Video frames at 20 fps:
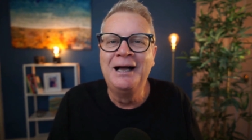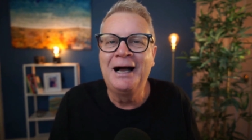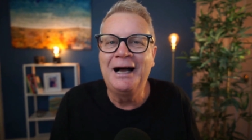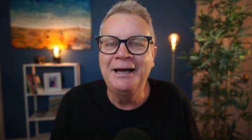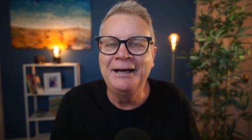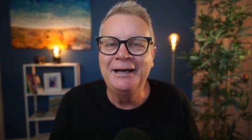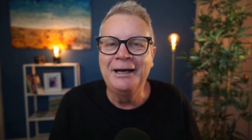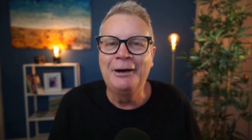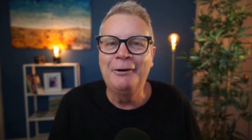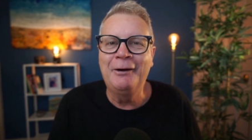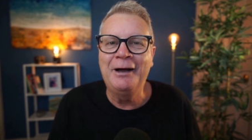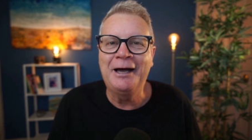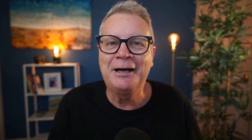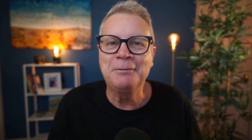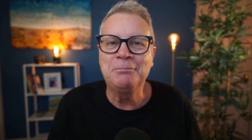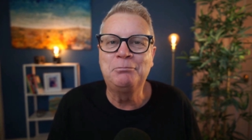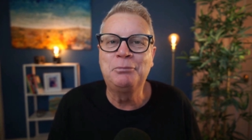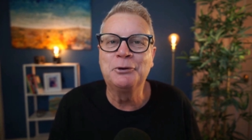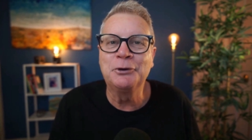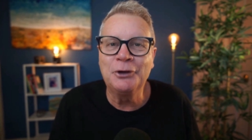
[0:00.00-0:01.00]
I know how to
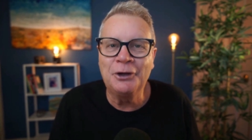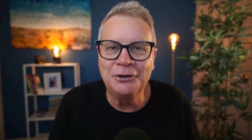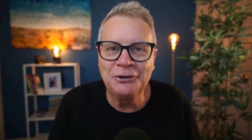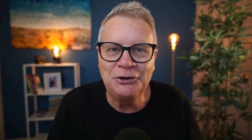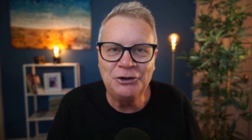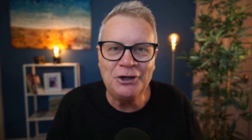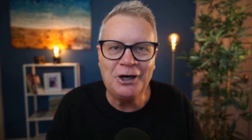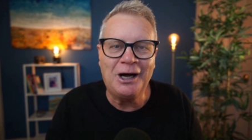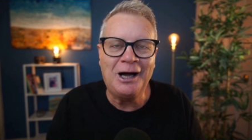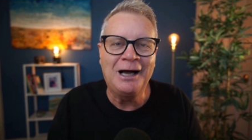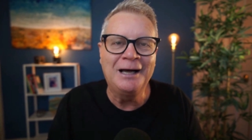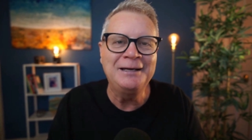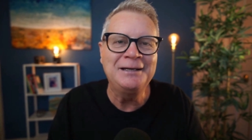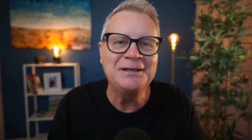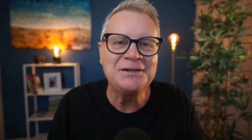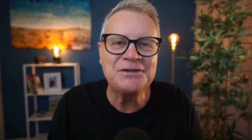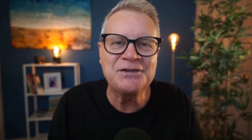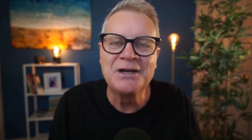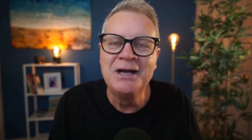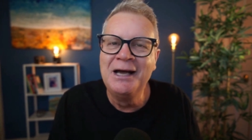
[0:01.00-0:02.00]
put on
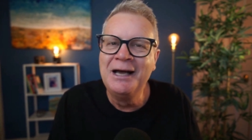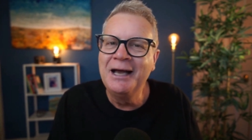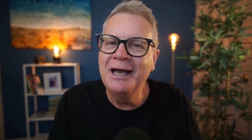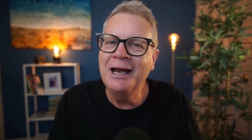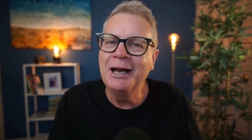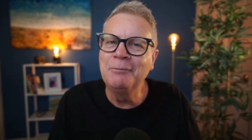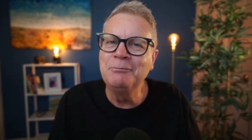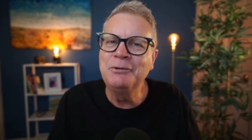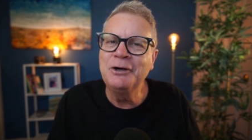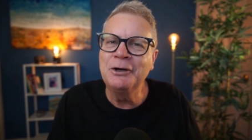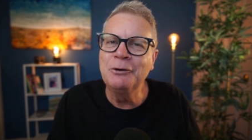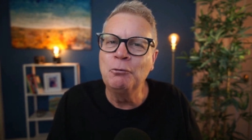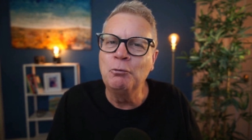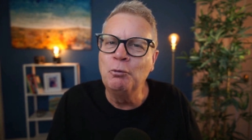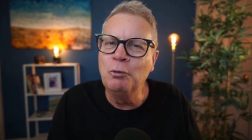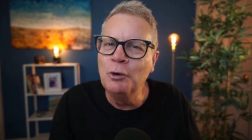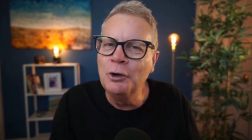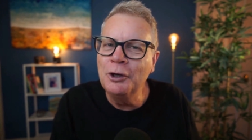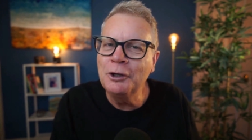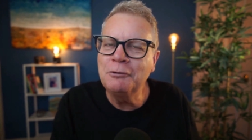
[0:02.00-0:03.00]
kindness, and I'm going to
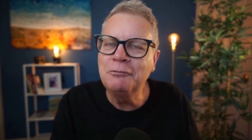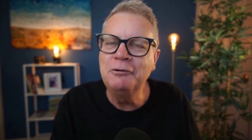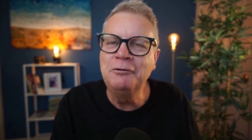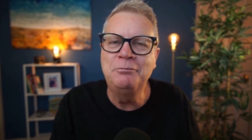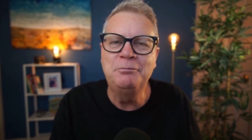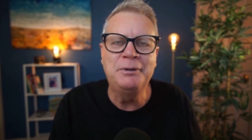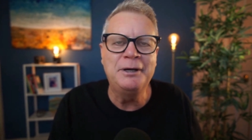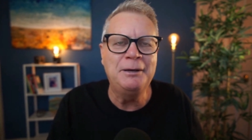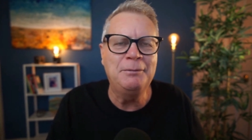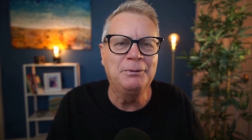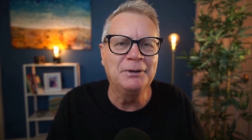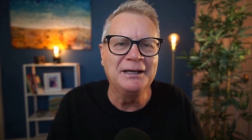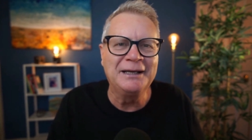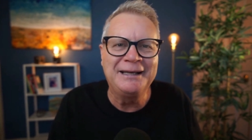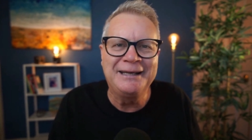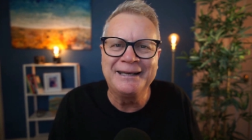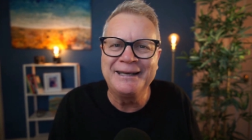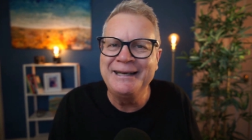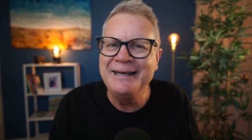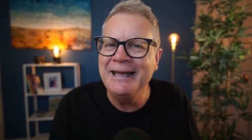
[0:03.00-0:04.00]
work with people and
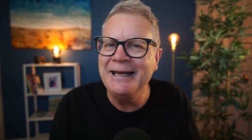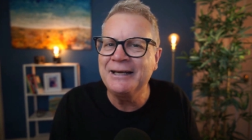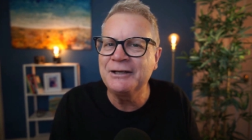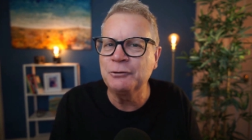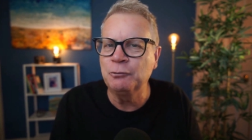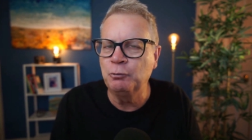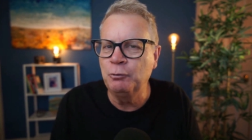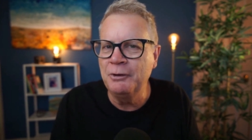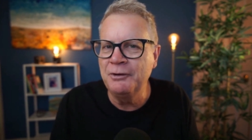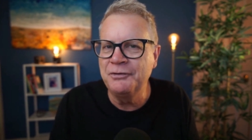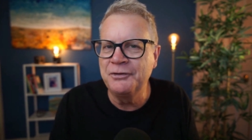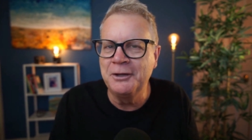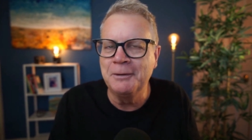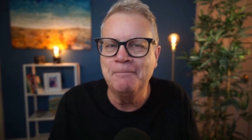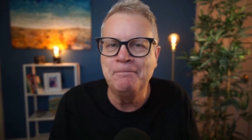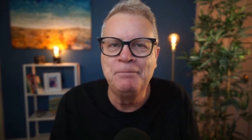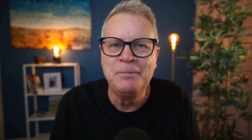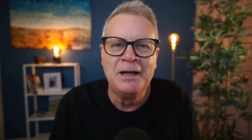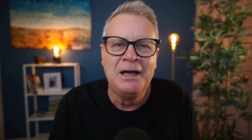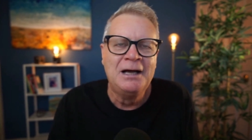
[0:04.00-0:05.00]
connect with
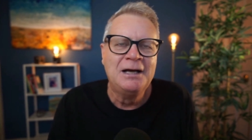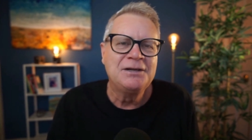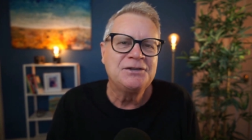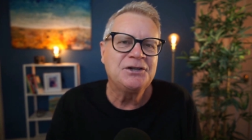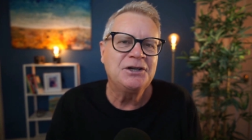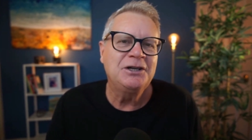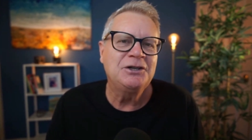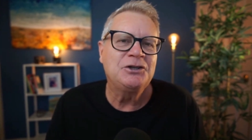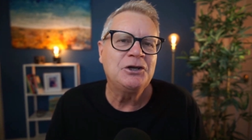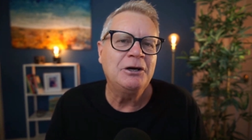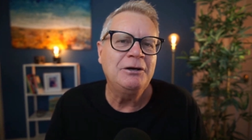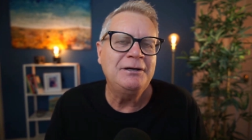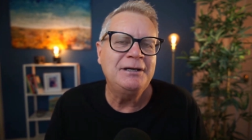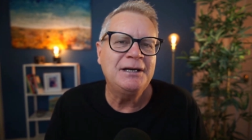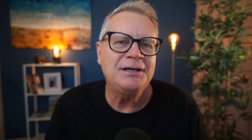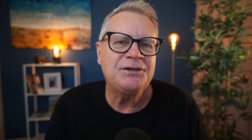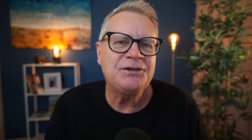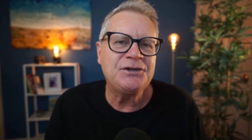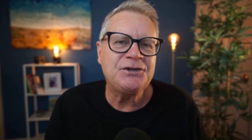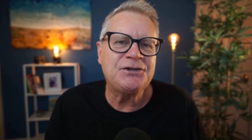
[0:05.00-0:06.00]
them. So you don't
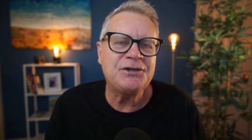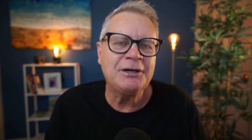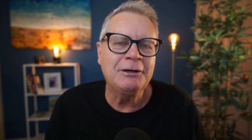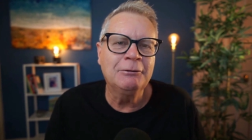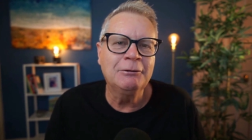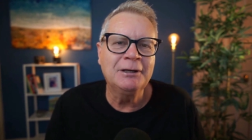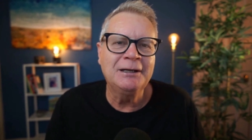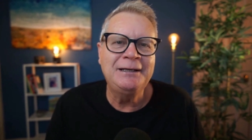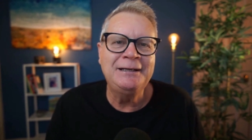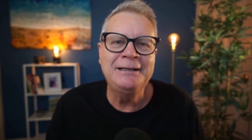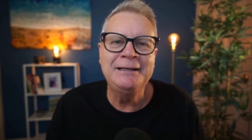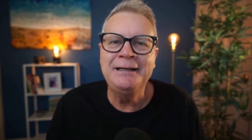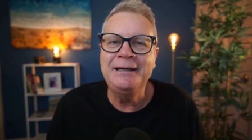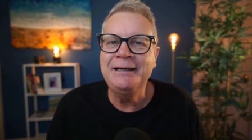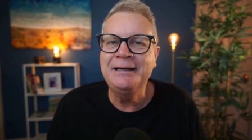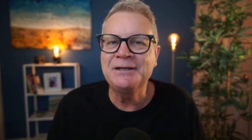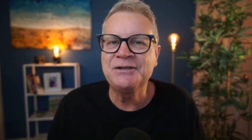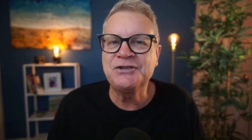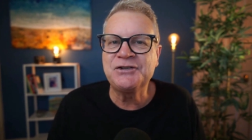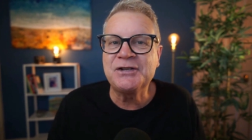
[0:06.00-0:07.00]
necessarily
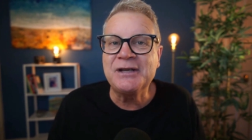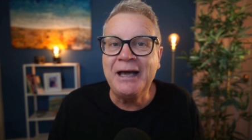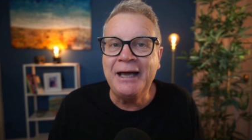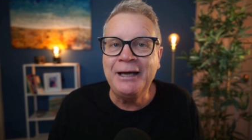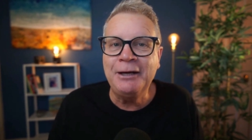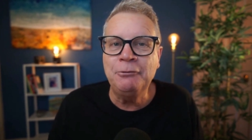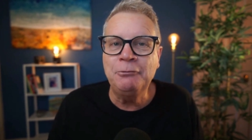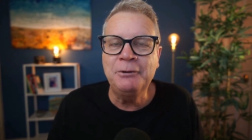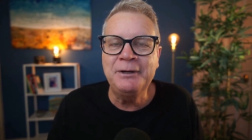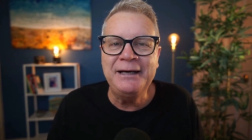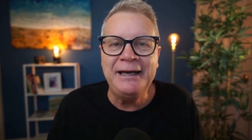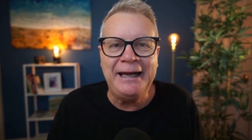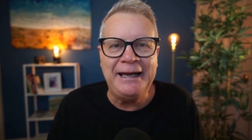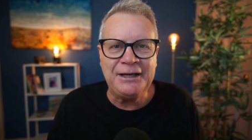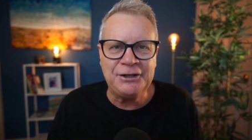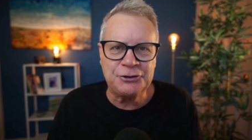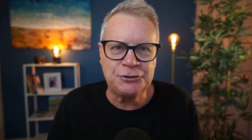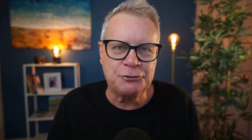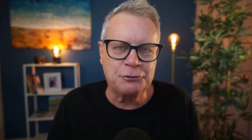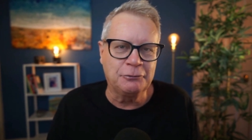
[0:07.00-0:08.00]
need a sanguine
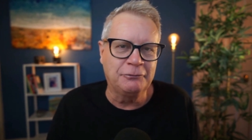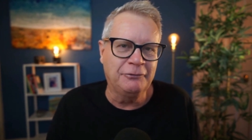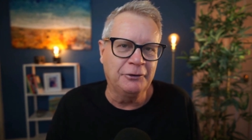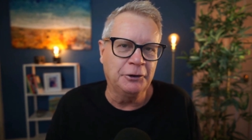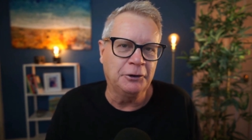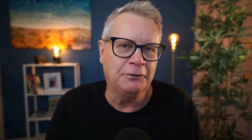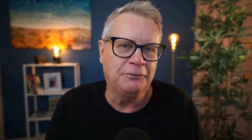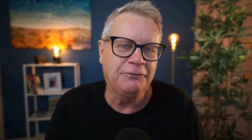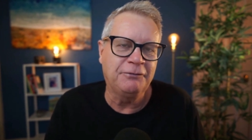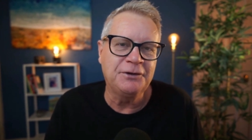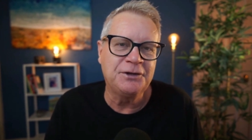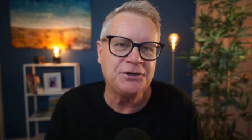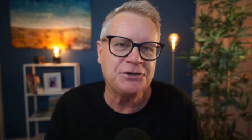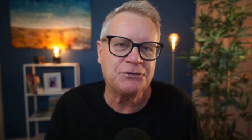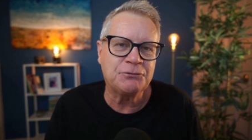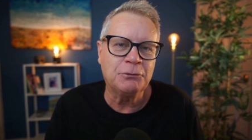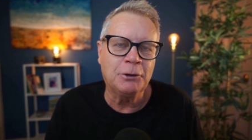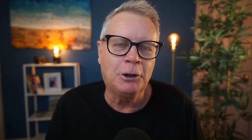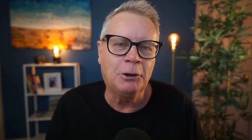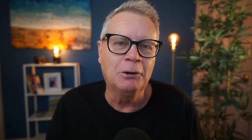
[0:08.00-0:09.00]
extrovert for
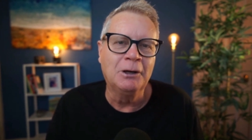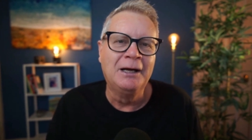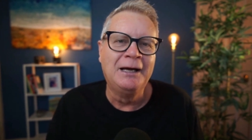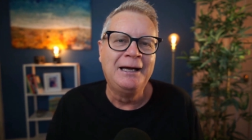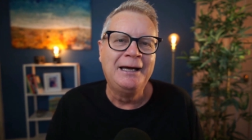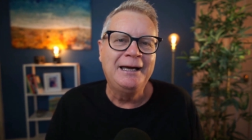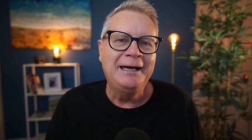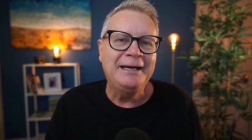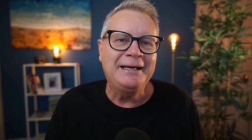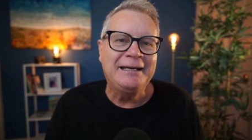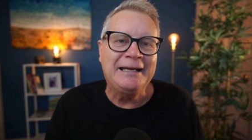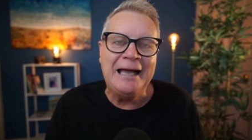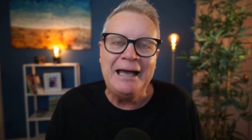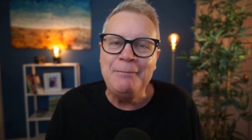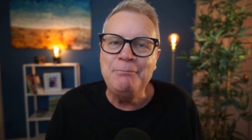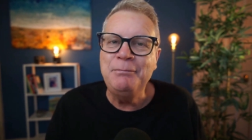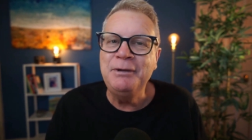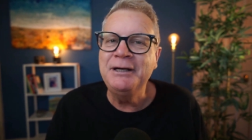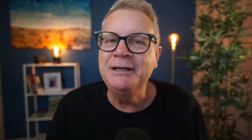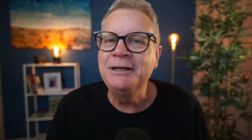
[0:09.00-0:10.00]
this role. It
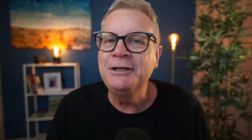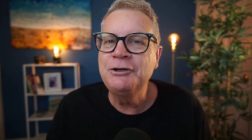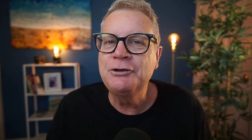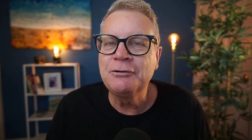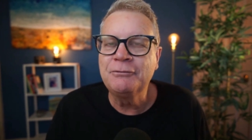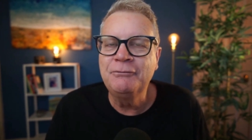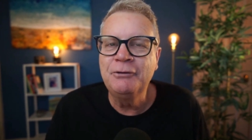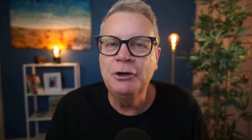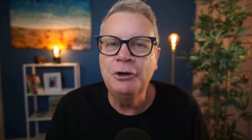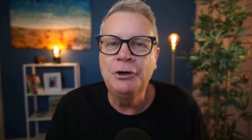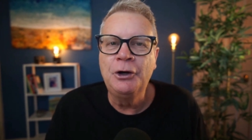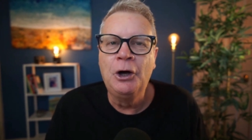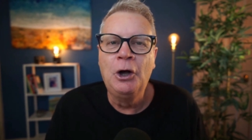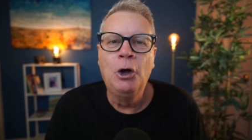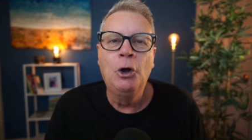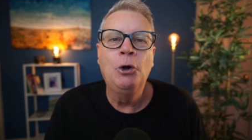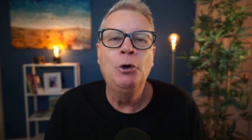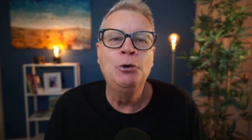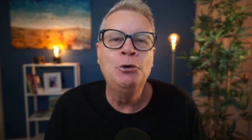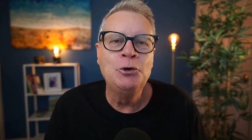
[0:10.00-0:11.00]
can be an introvert
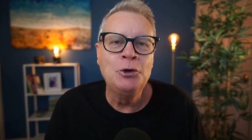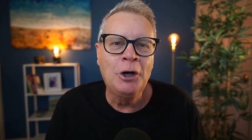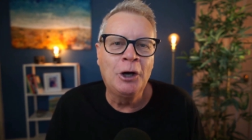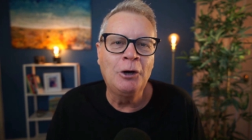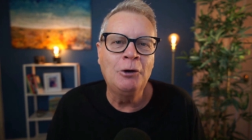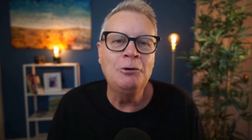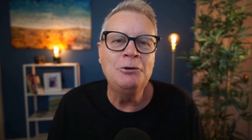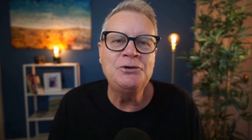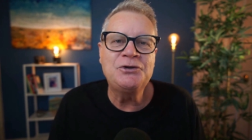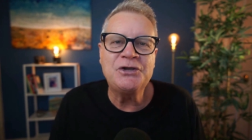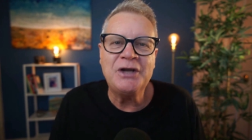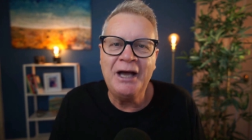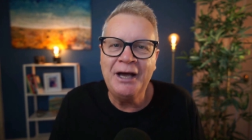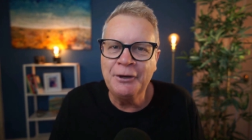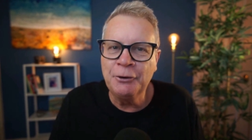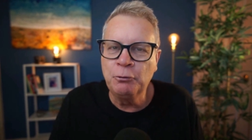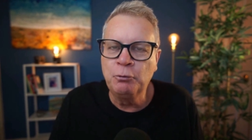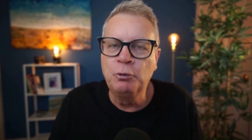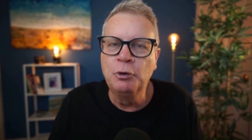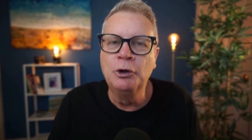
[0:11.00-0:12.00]
who knows how
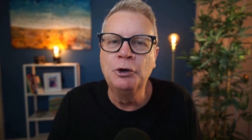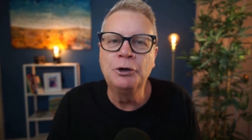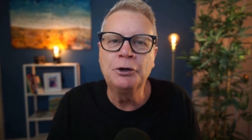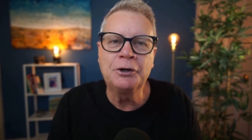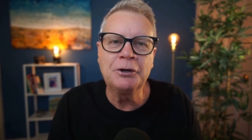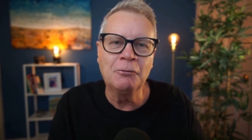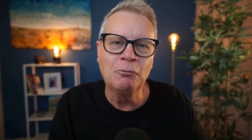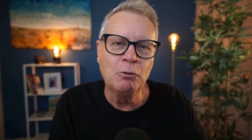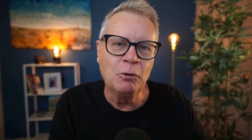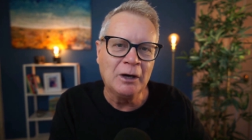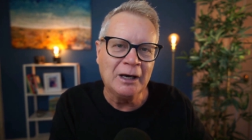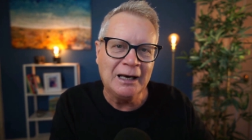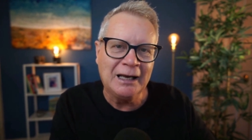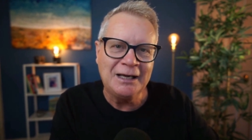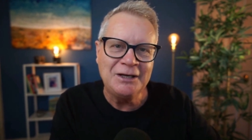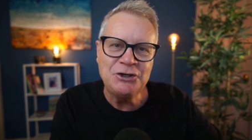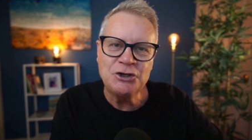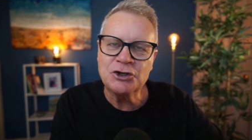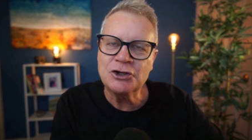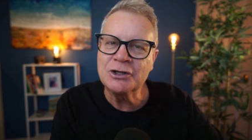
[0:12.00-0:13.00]
to work
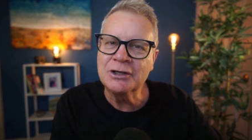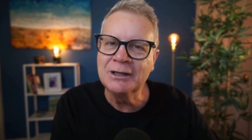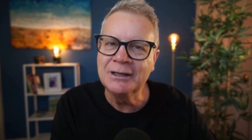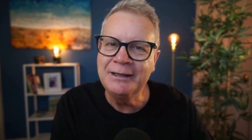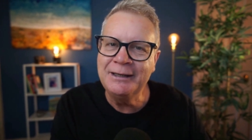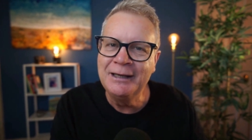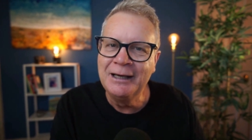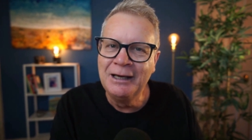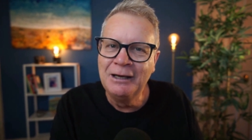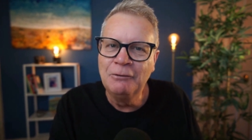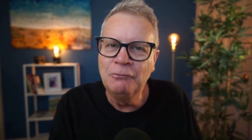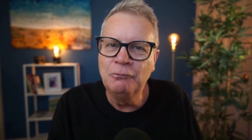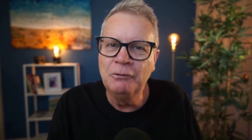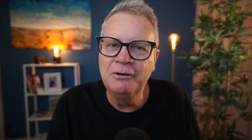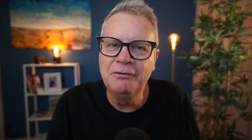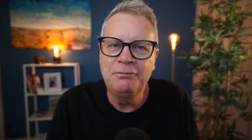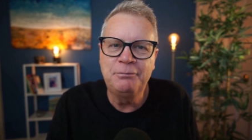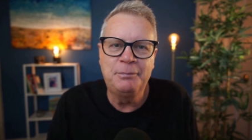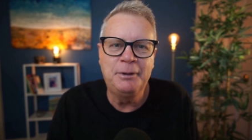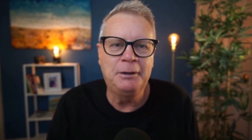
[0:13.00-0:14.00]
relationally
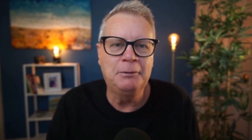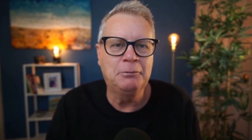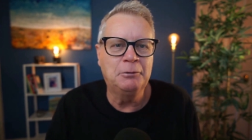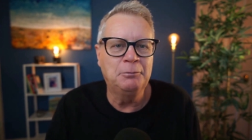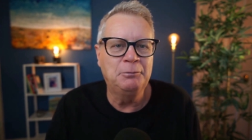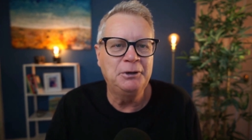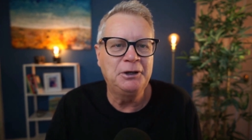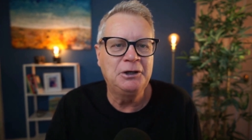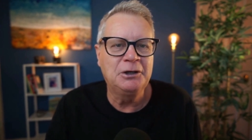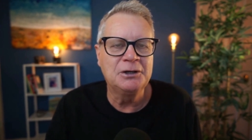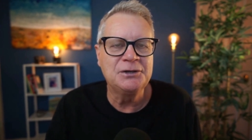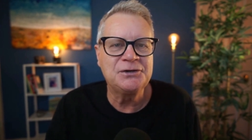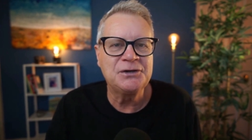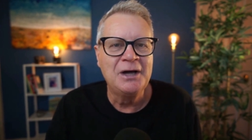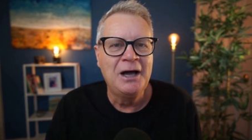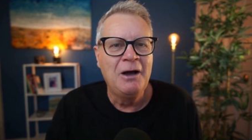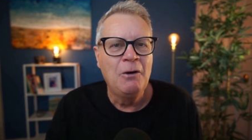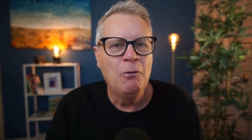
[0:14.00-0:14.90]
with people because